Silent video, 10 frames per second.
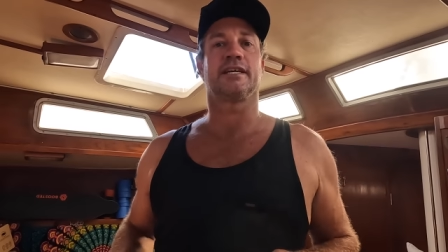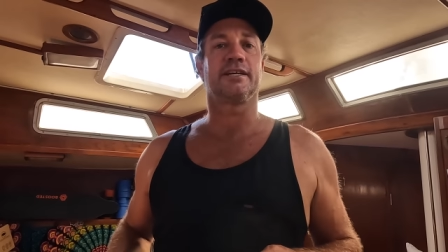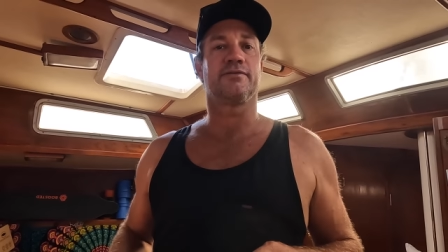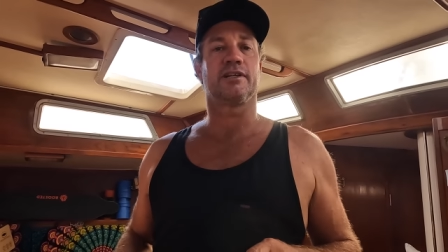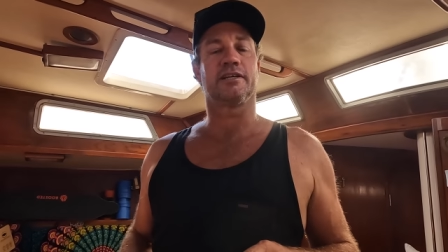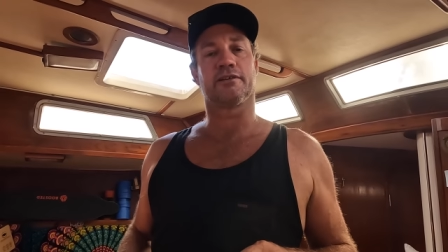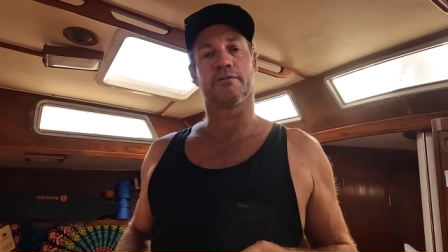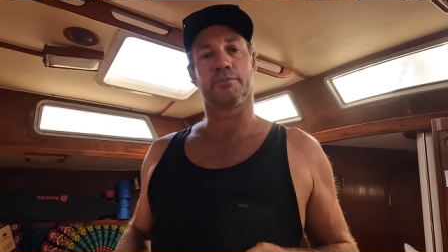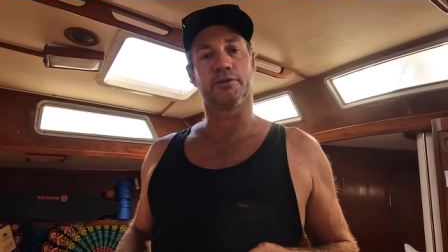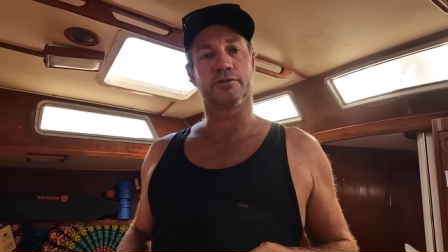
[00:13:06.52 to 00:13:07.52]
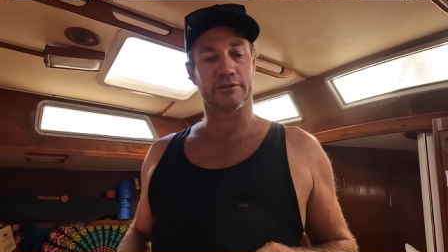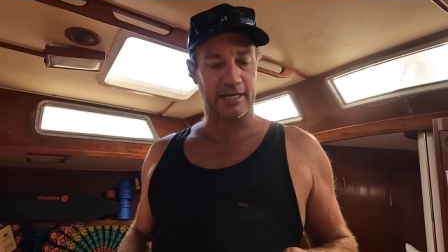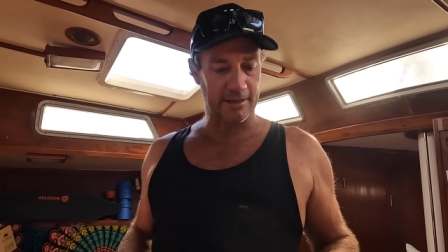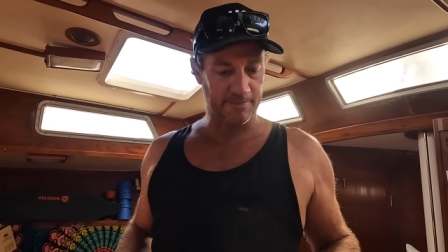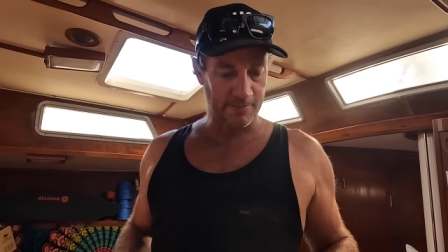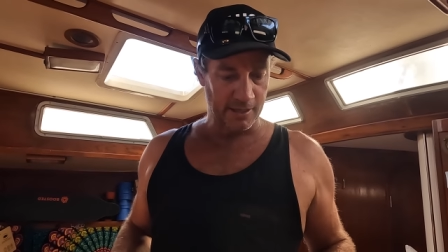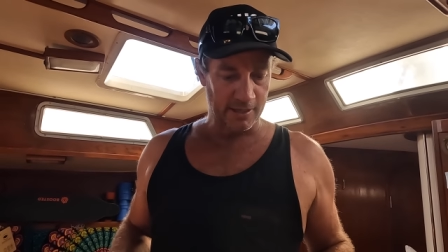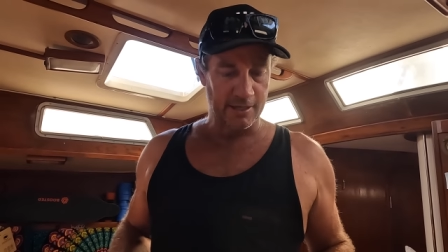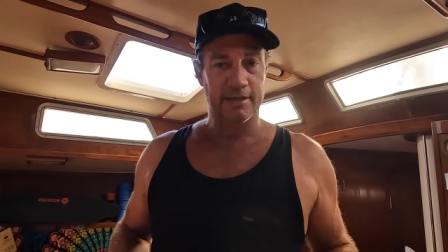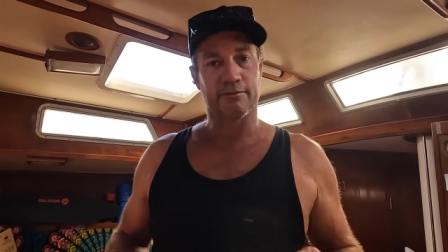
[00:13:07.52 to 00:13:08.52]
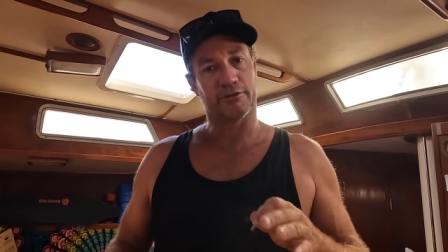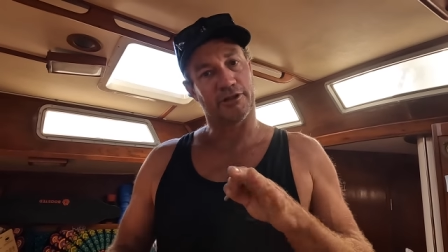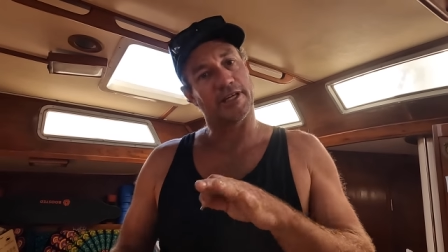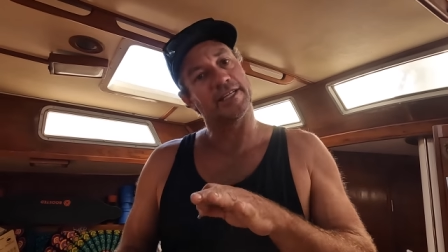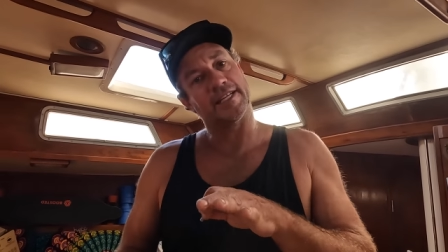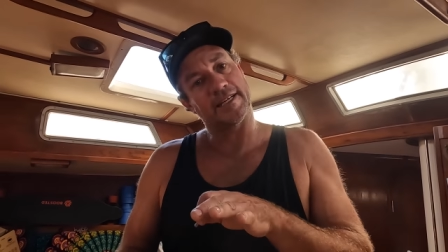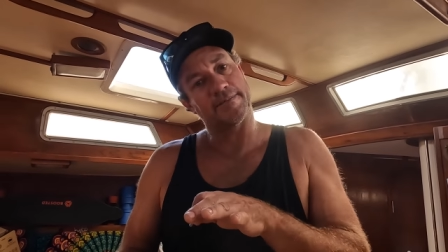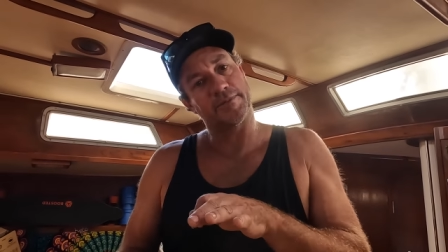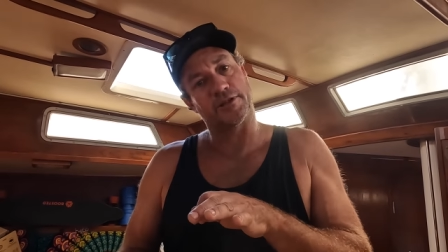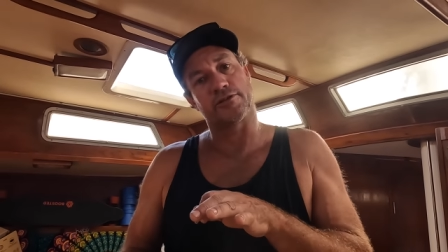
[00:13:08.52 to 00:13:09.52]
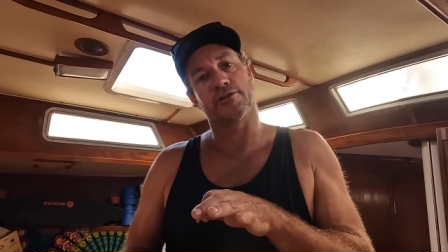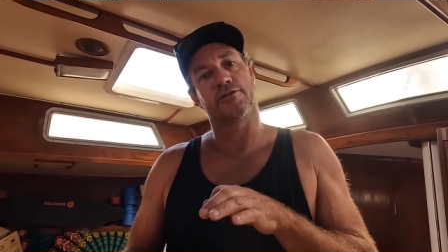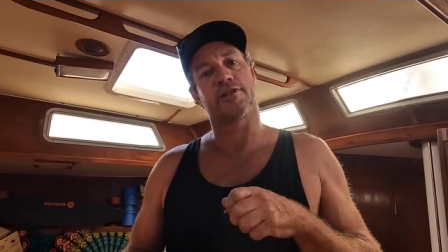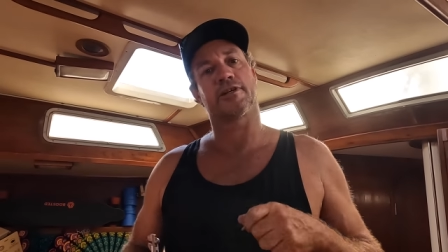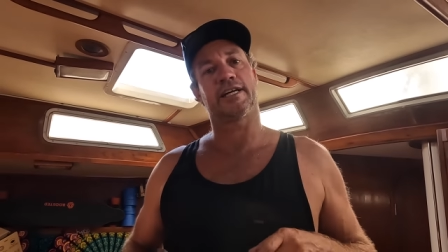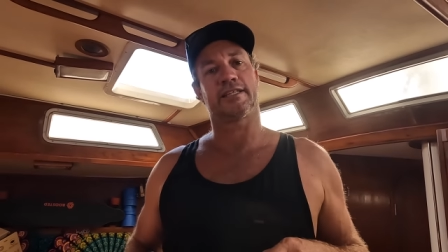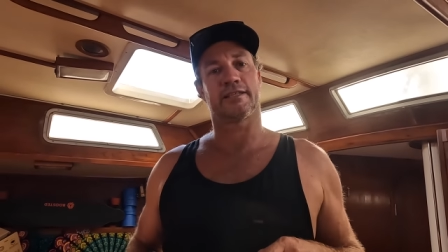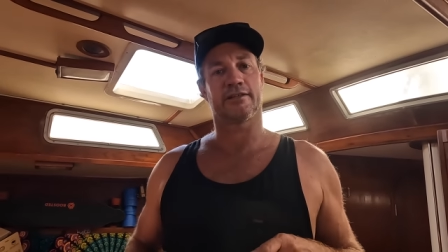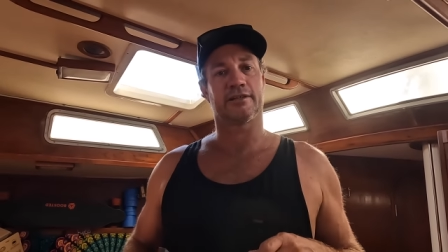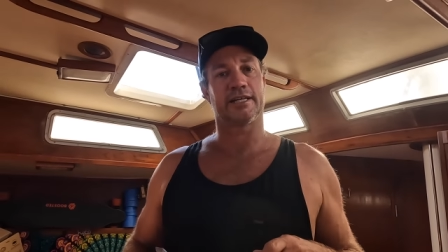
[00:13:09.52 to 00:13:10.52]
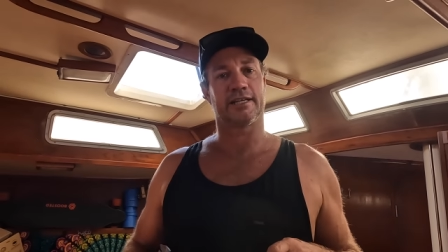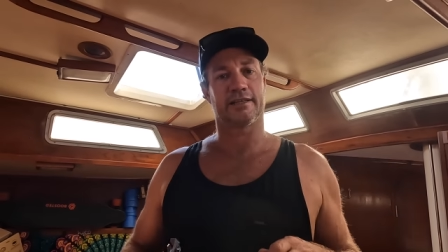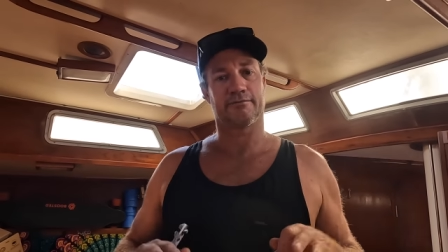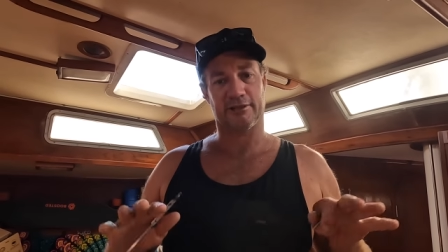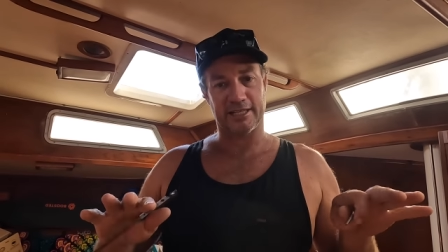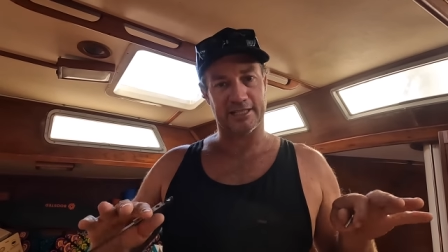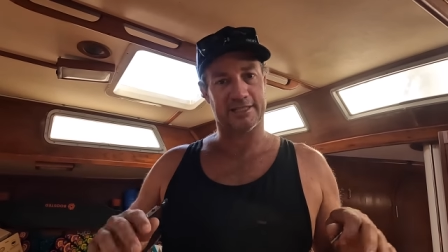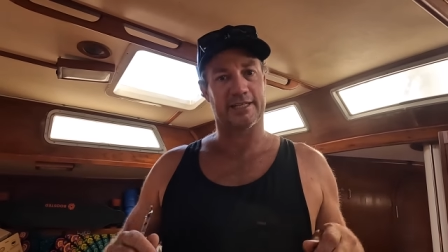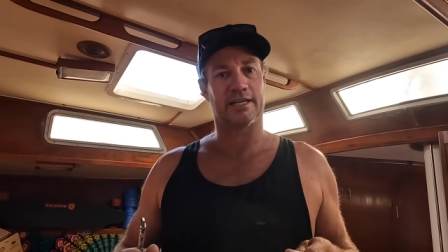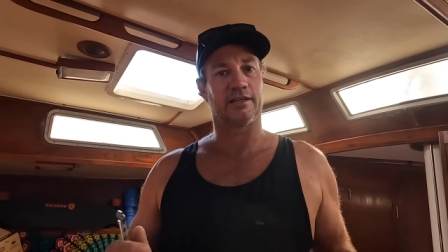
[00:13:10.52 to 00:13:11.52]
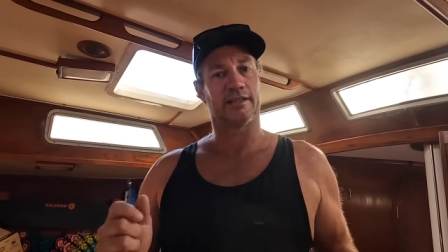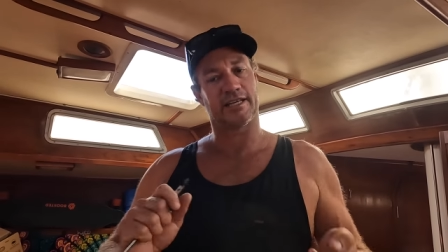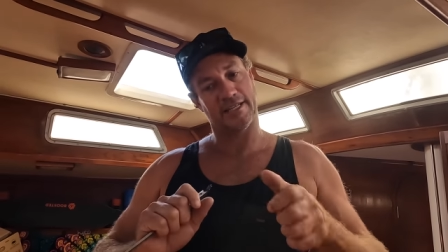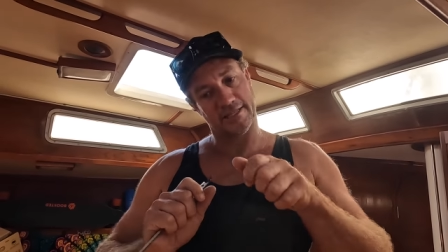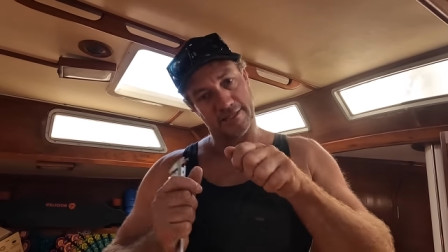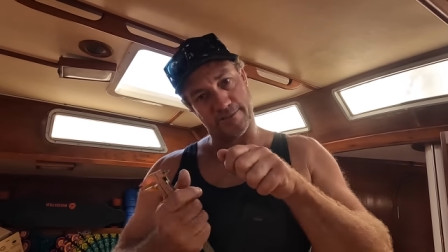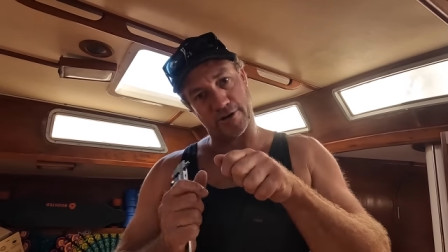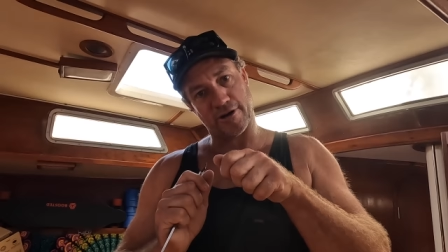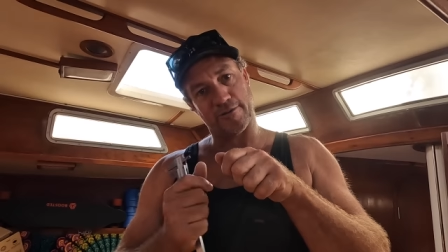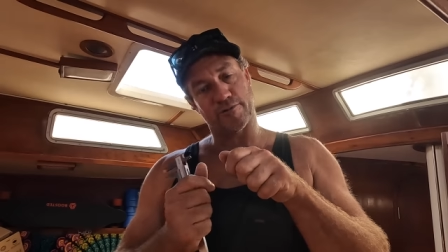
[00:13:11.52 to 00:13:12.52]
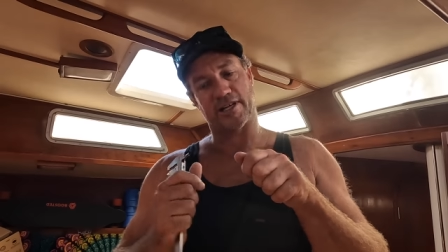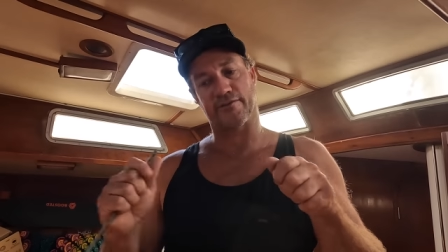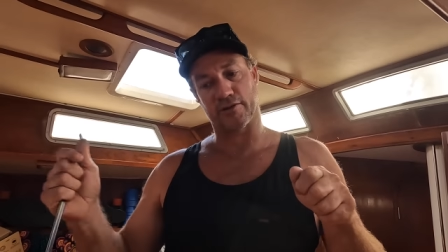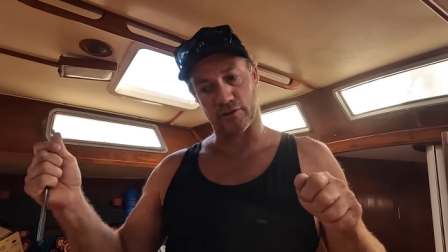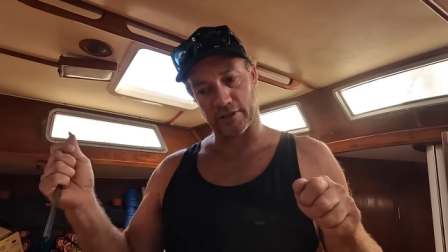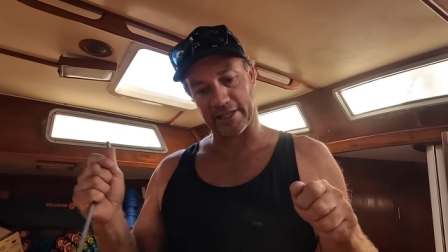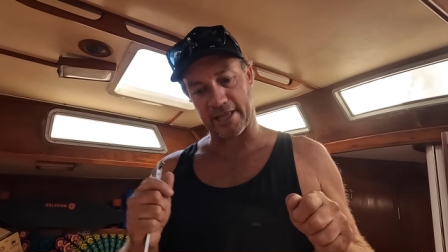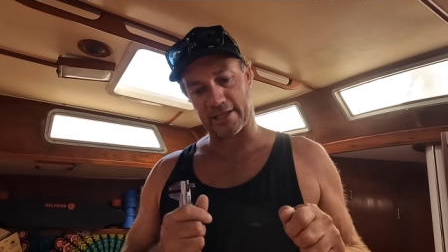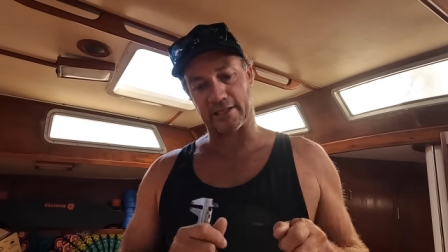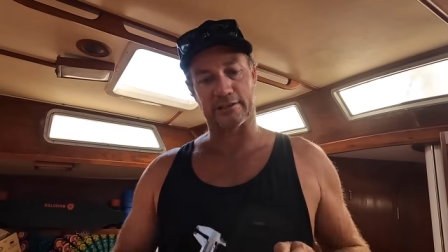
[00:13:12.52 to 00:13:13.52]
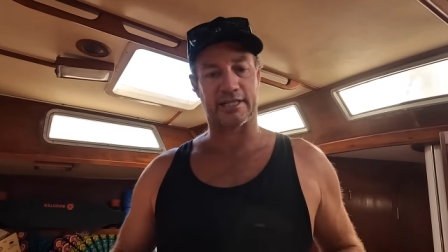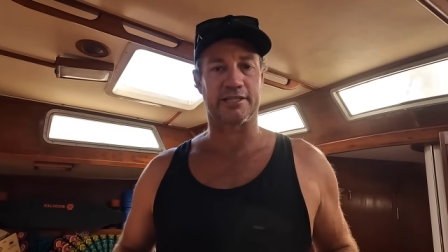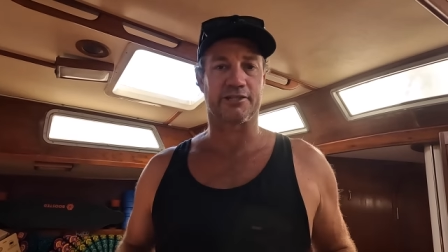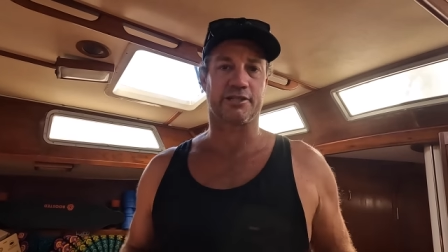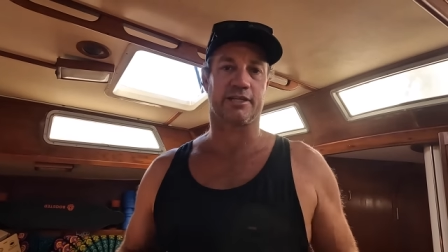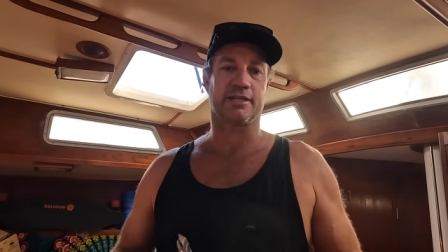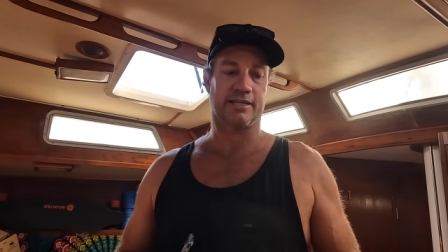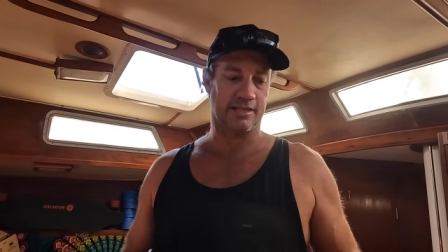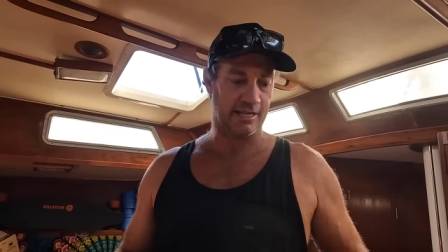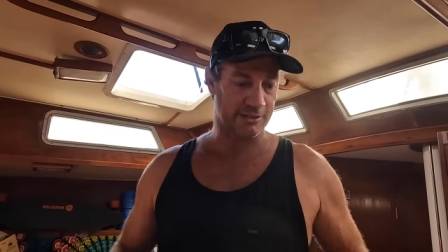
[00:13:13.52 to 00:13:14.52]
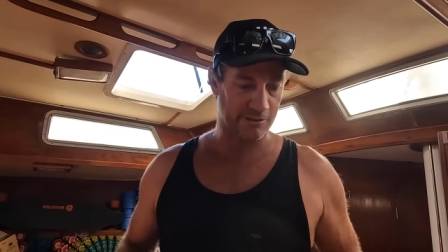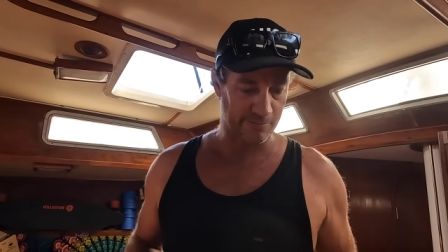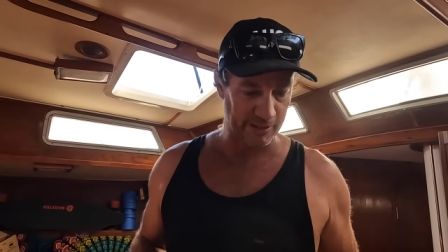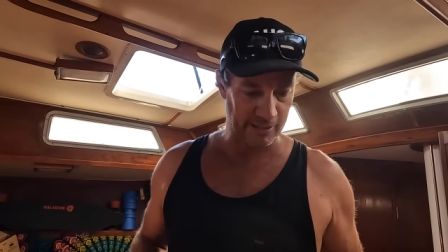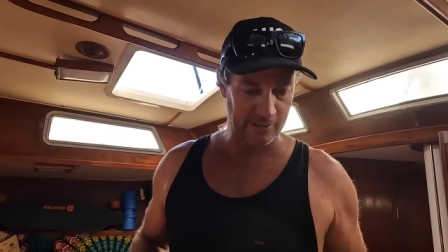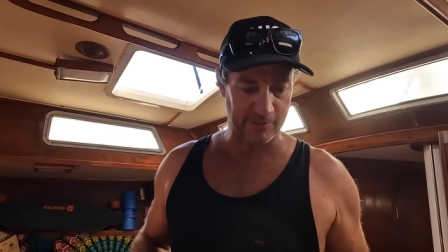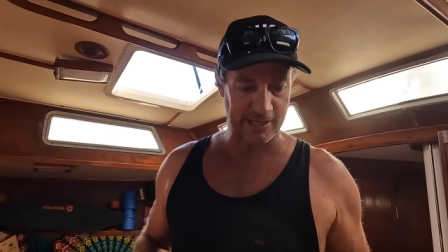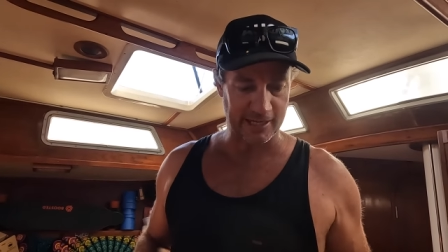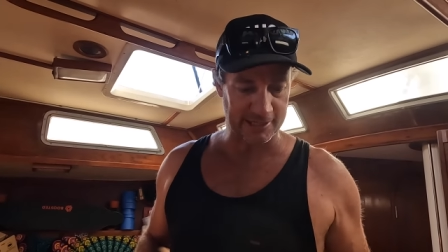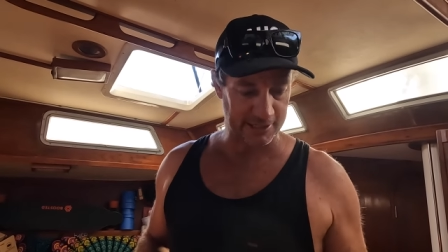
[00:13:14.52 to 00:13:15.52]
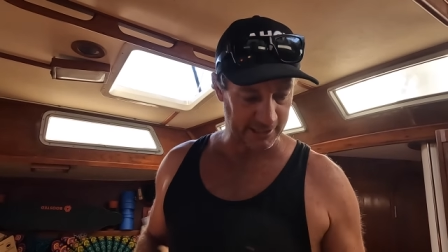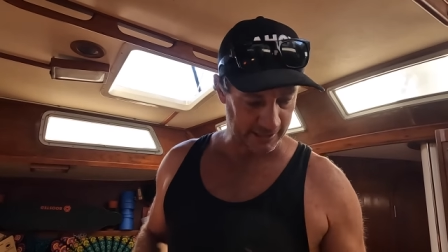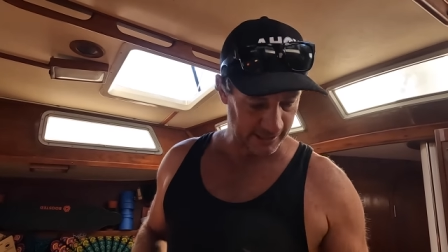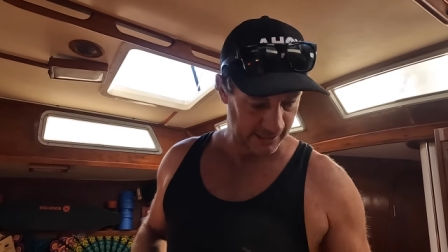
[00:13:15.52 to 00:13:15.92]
and evenly on the butyl tape. We'll tighten it up, not too tight tonight. We'll let it settle, and then in tomorrow we'll give it all another little tension, and that should be one hatch in.